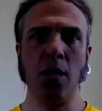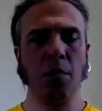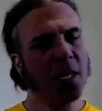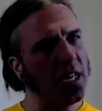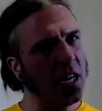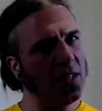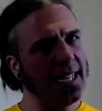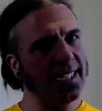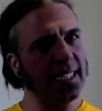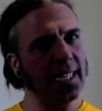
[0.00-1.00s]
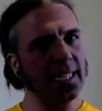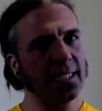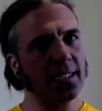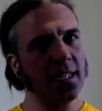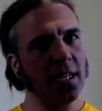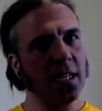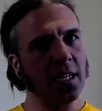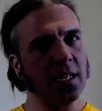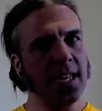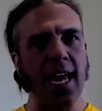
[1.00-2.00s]
But you know, these things,
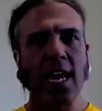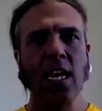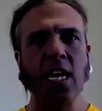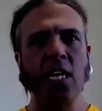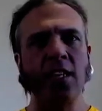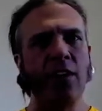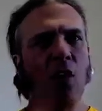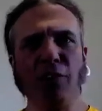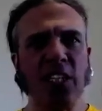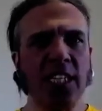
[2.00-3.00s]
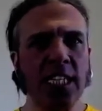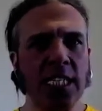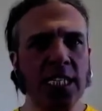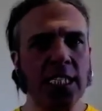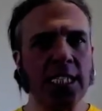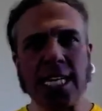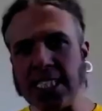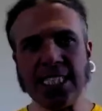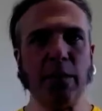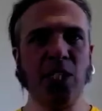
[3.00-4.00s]
they're often the
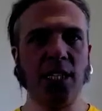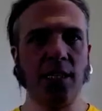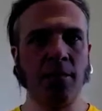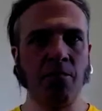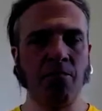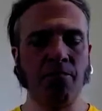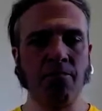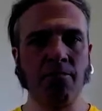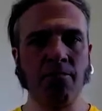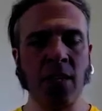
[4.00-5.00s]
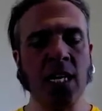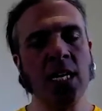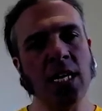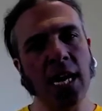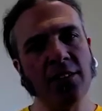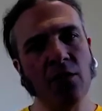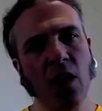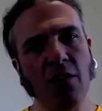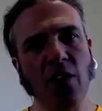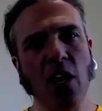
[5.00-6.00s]
exception. And there are
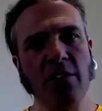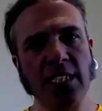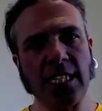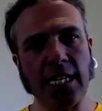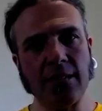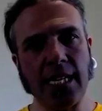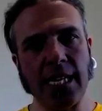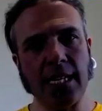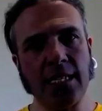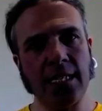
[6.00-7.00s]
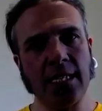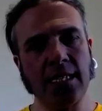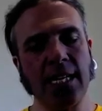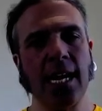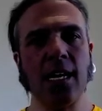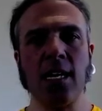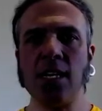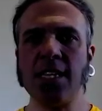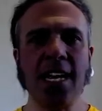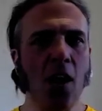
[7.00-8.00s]
viruses out there that
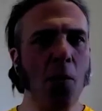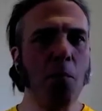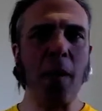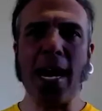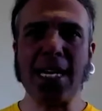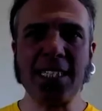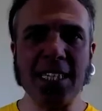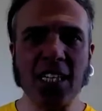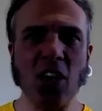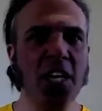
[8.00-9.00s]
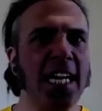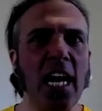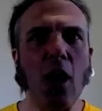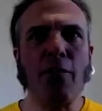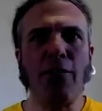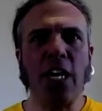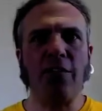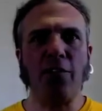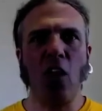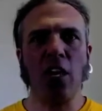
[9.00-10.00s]
they aren't bad, like yellow fever
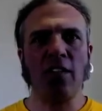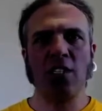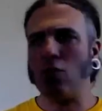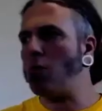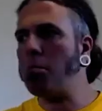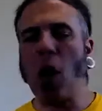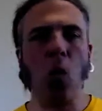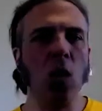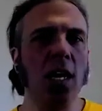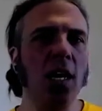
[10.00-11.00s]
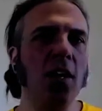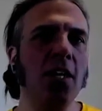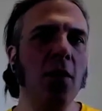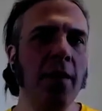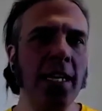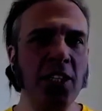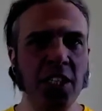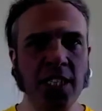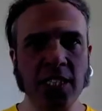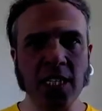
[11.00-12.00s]
virus or Ebola, like I
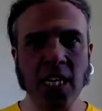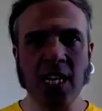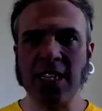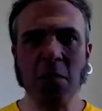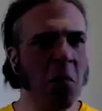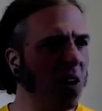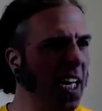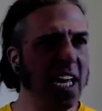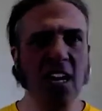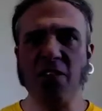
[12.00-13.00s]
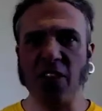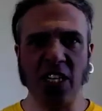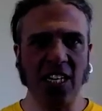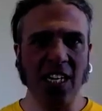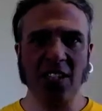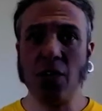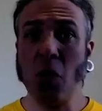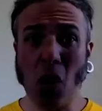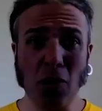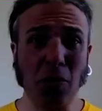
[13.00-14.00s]
mentioned, that might even do
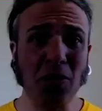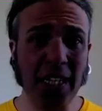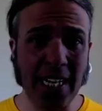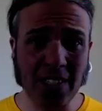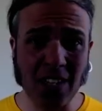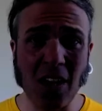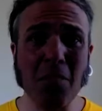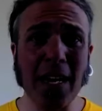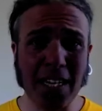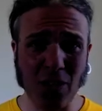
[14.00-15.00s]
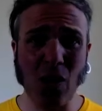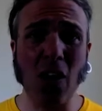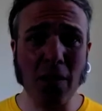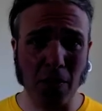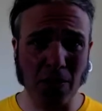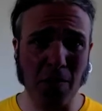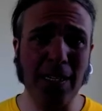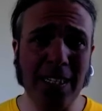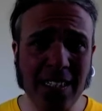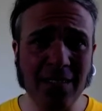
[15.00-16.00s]
horrible things like make your eyeballs
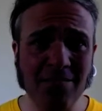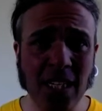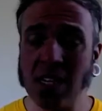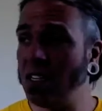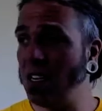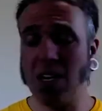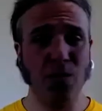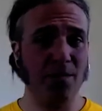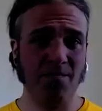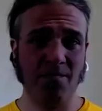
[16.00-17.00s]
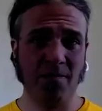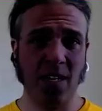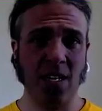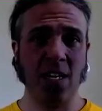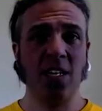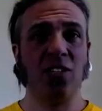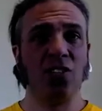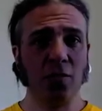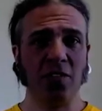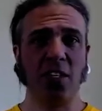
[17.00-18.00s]
bleed. No.
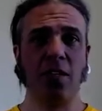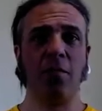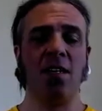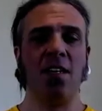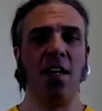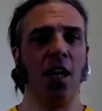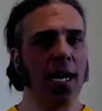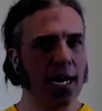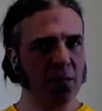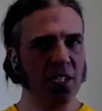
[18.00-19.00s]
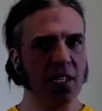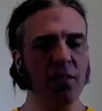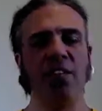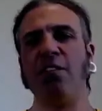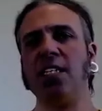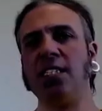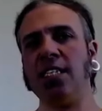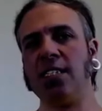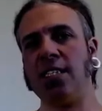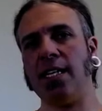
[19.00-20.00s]
Some of them are absolutely
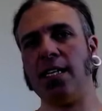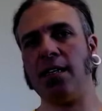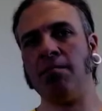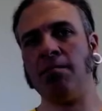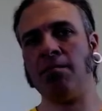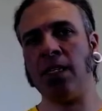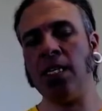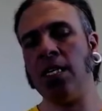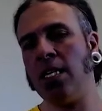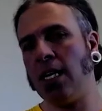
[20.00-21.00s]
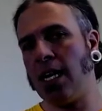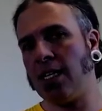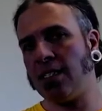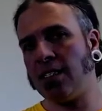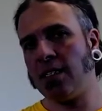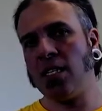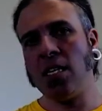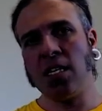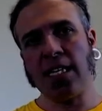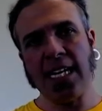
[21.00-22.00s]
fantastic. And
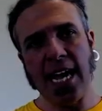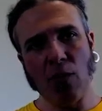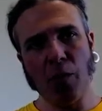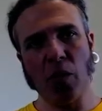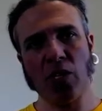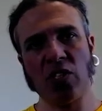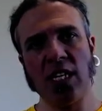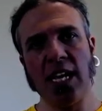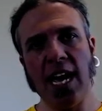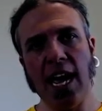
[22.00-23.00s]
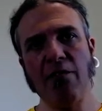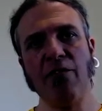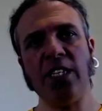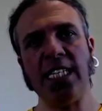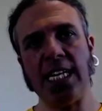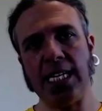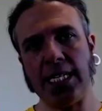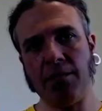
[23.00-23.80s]
they help us every day.